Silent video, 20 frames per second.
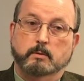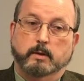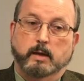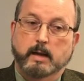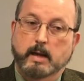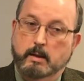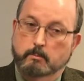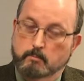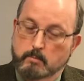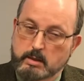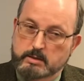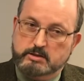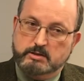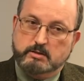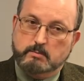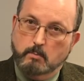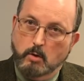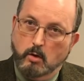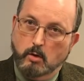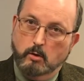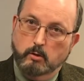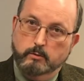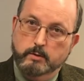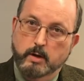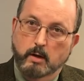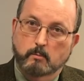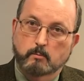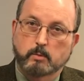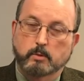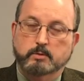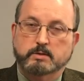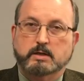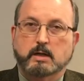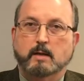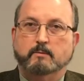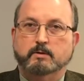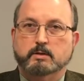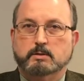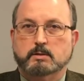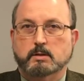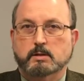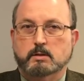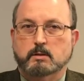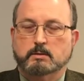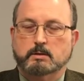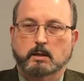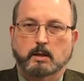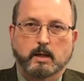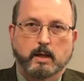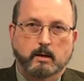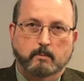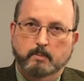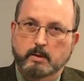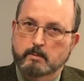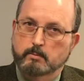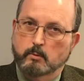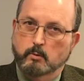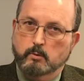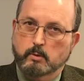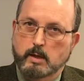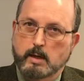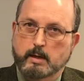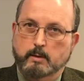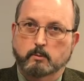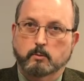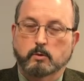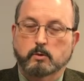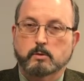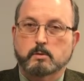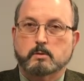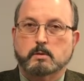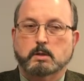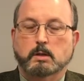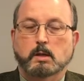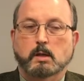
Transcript: They had much smaller numbers, obviously, because a lot of people were out of work.